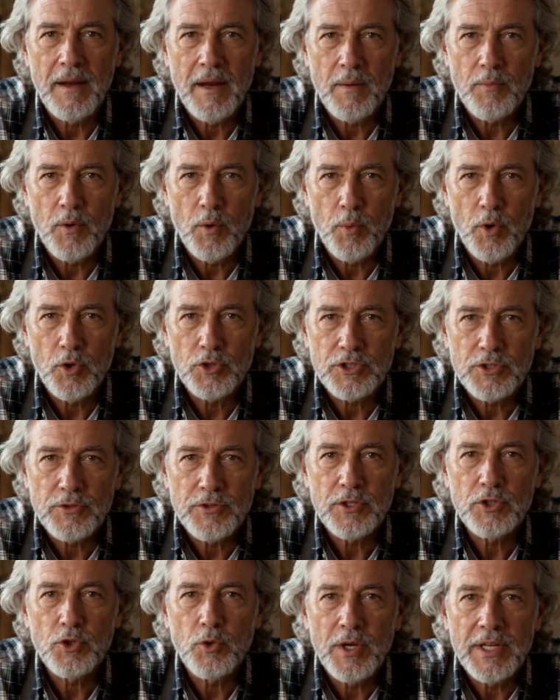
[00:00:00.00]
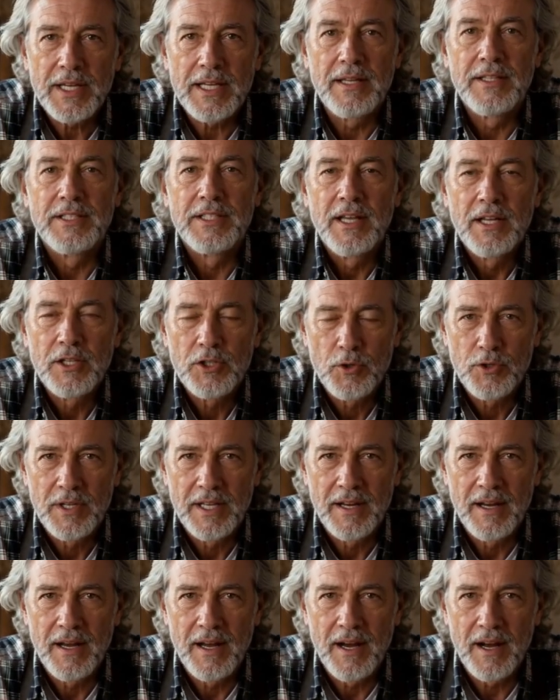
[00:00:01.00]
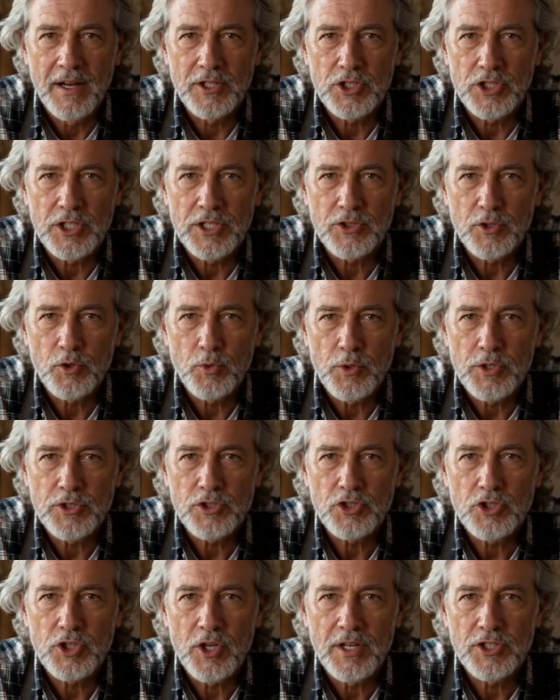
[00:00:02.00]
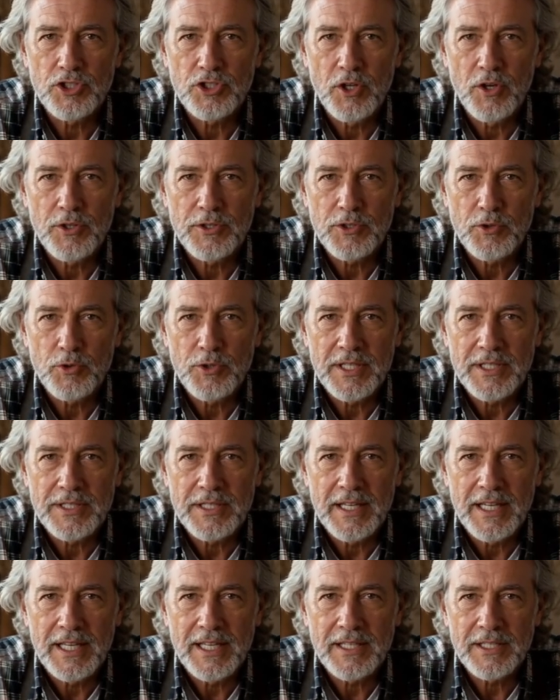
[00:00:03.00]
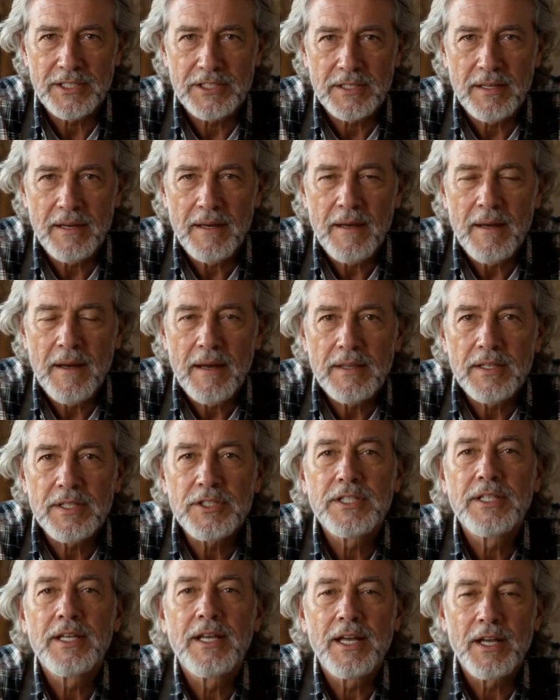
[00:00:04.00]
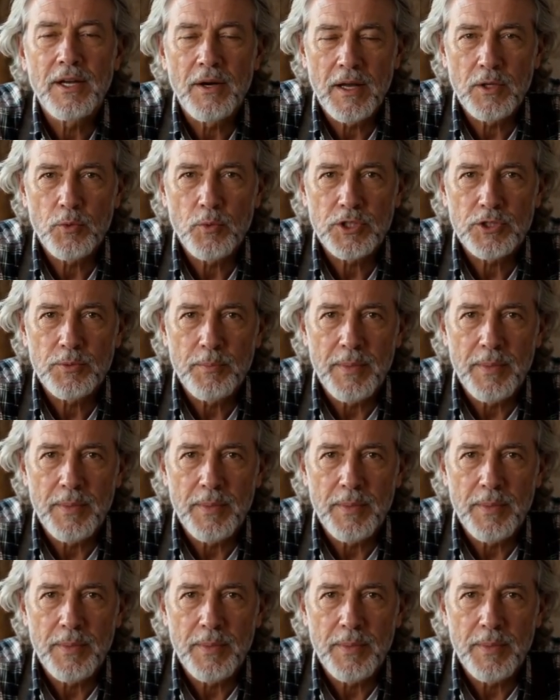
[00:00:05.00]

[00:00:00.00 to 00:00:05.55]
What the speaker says: For most of the 20th century, a chisel was judged on 3 things: the steel it was